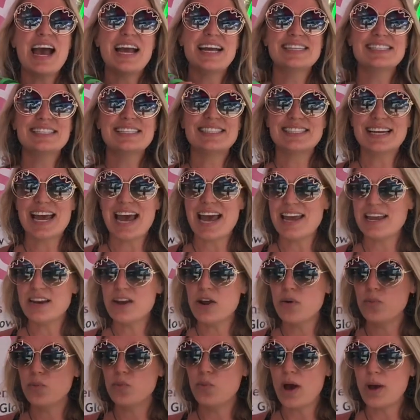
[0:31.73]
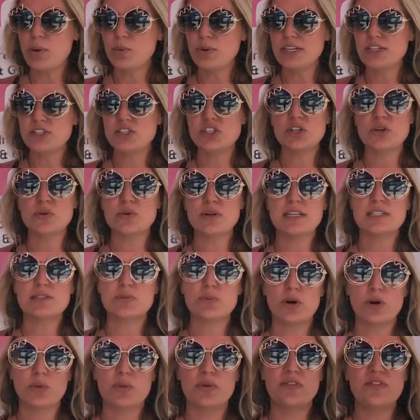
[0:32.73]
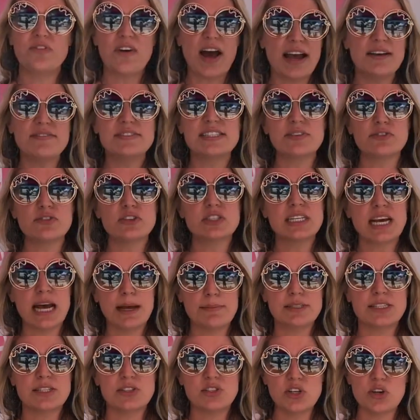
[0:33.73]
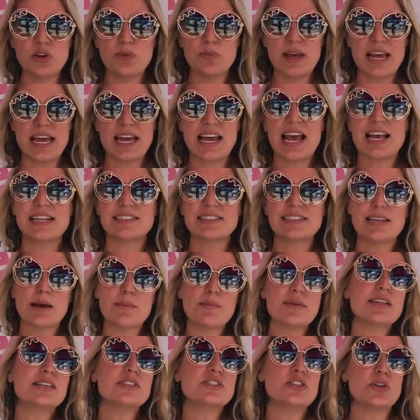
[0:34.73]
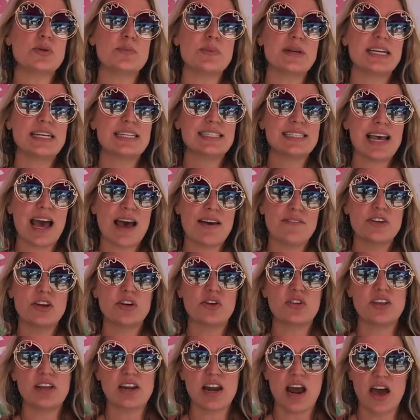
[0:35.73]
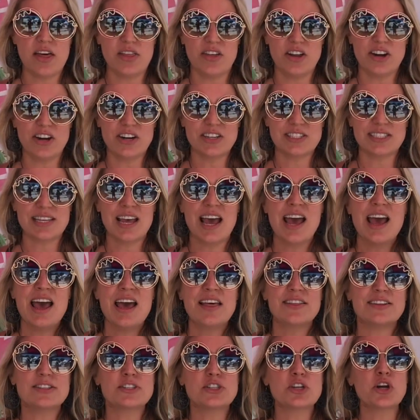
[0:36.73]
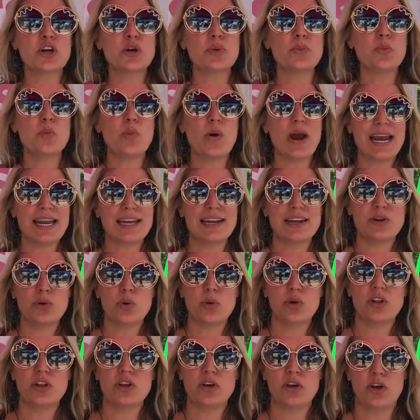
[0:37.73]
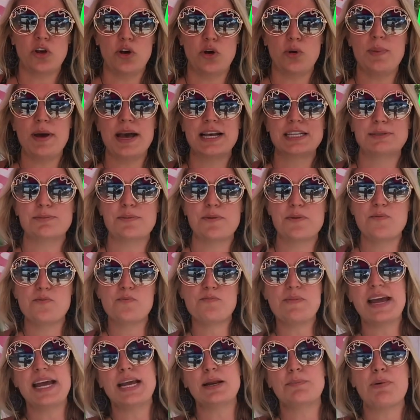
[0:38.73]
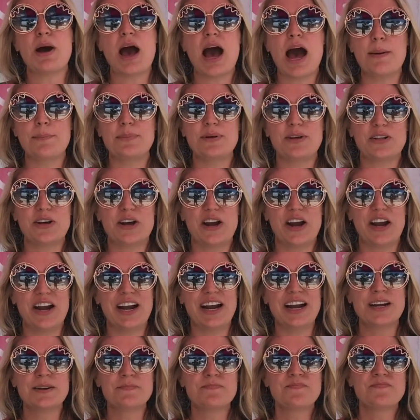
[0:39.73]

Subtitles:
Instead, what we do is work with 5 different types of tubing, and some of the tubing is heavier than others. The term weighted hula hoop has been made popular